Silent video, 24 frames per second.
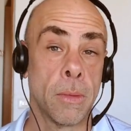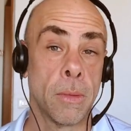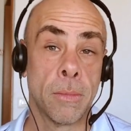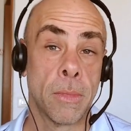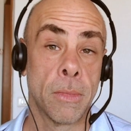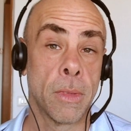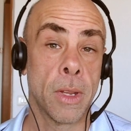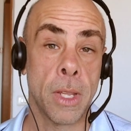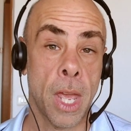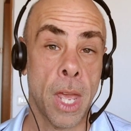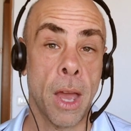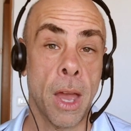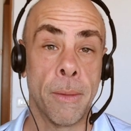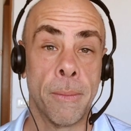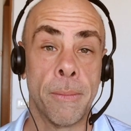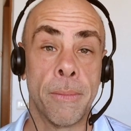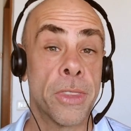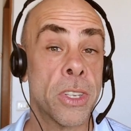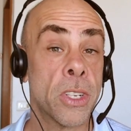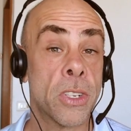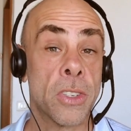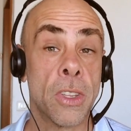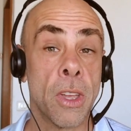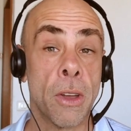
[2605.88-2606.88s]
Yeah. This
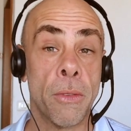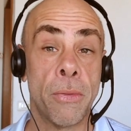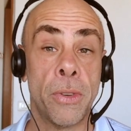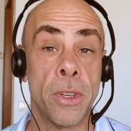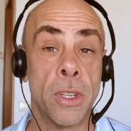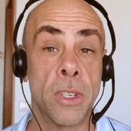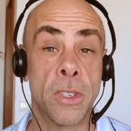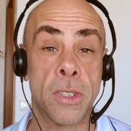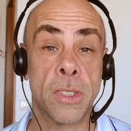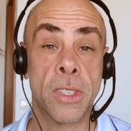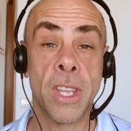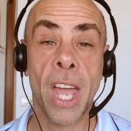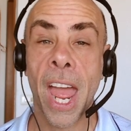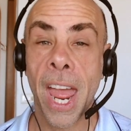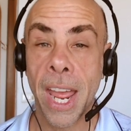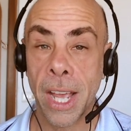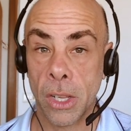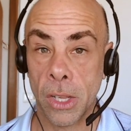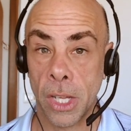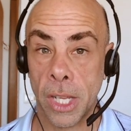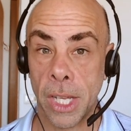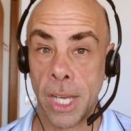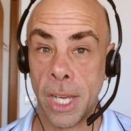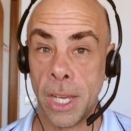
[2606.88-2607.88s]
stuff is
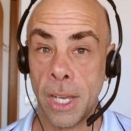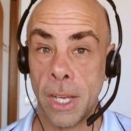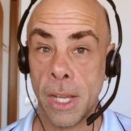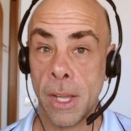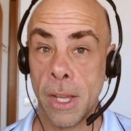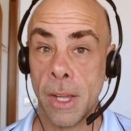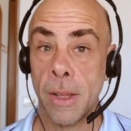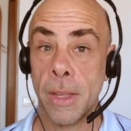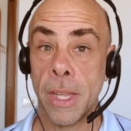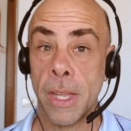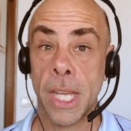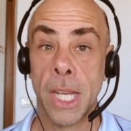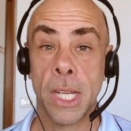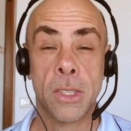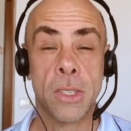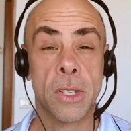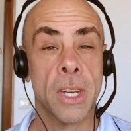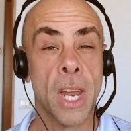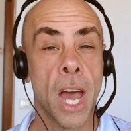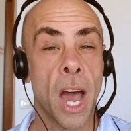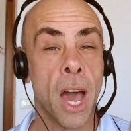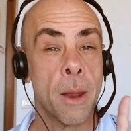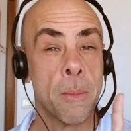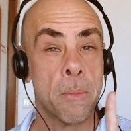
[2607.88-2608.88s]
tangly. It's
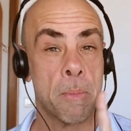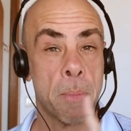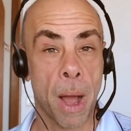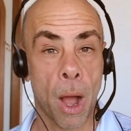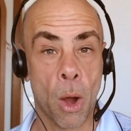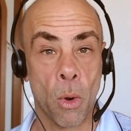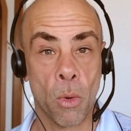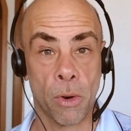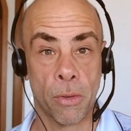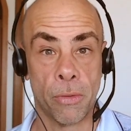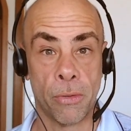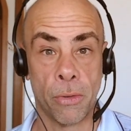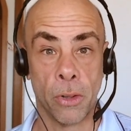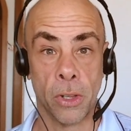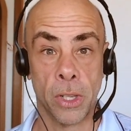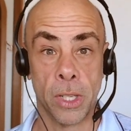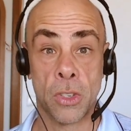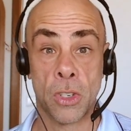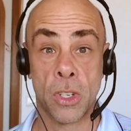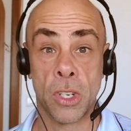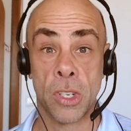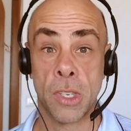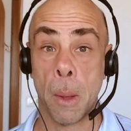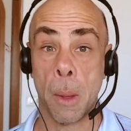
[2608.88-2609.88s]
not powerful. It's
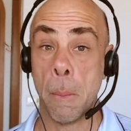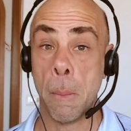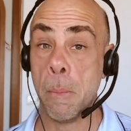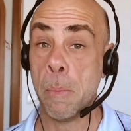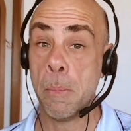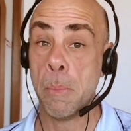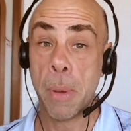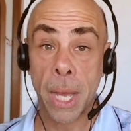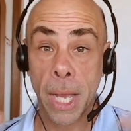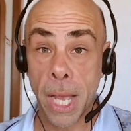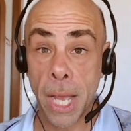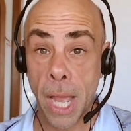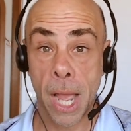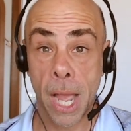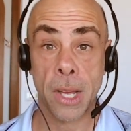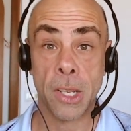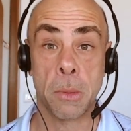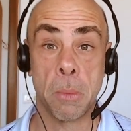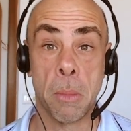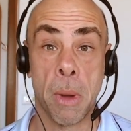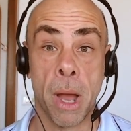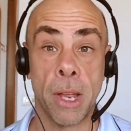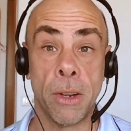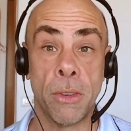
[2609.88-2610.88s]
just a big ass
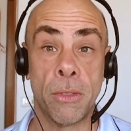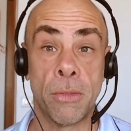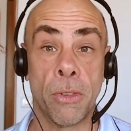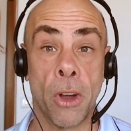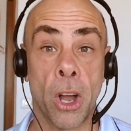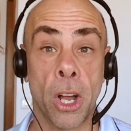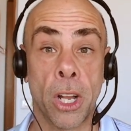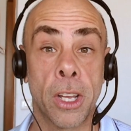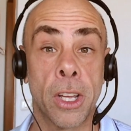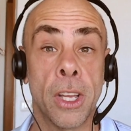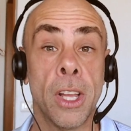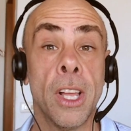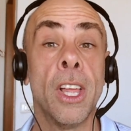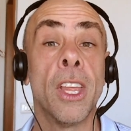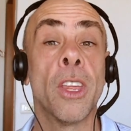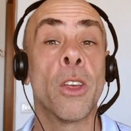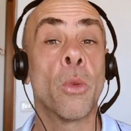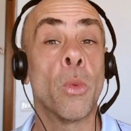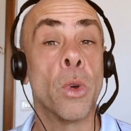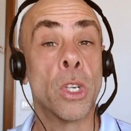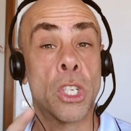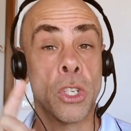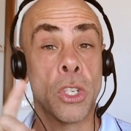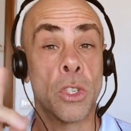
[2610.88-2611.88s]
mind fuck,
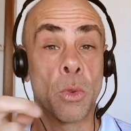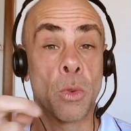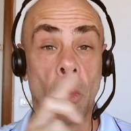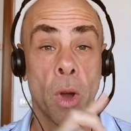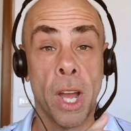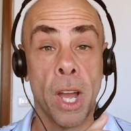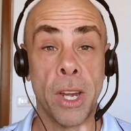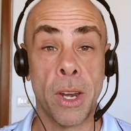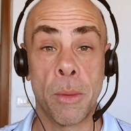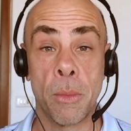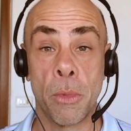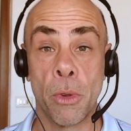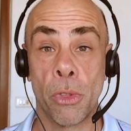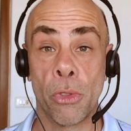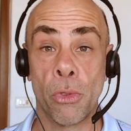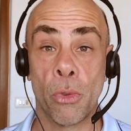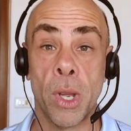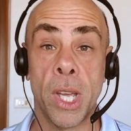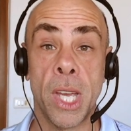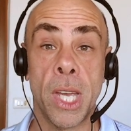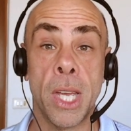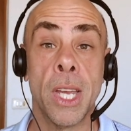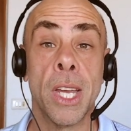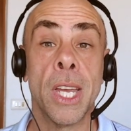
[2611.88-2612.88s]
which is why number
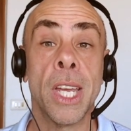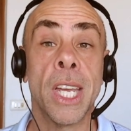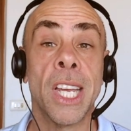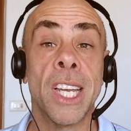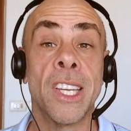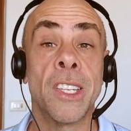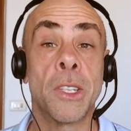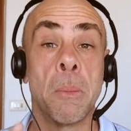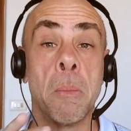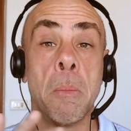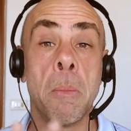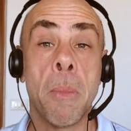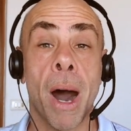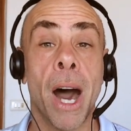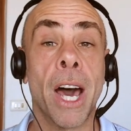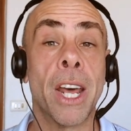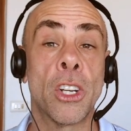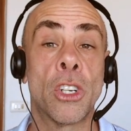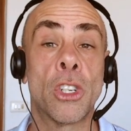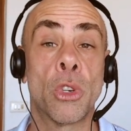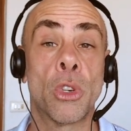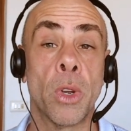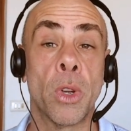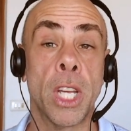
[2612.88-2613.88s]
3 is
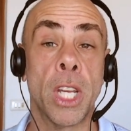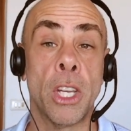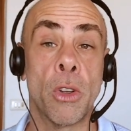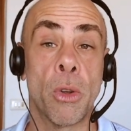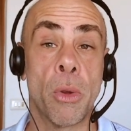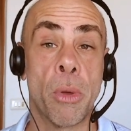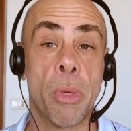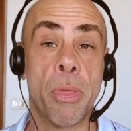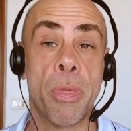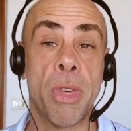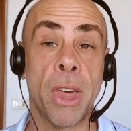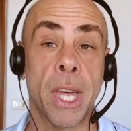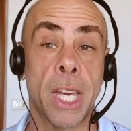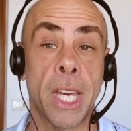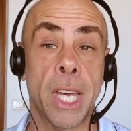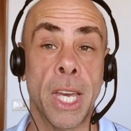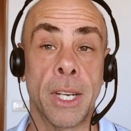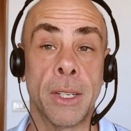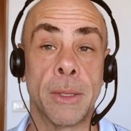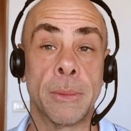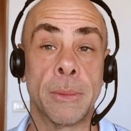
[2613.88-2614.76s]
monitoring your thinking.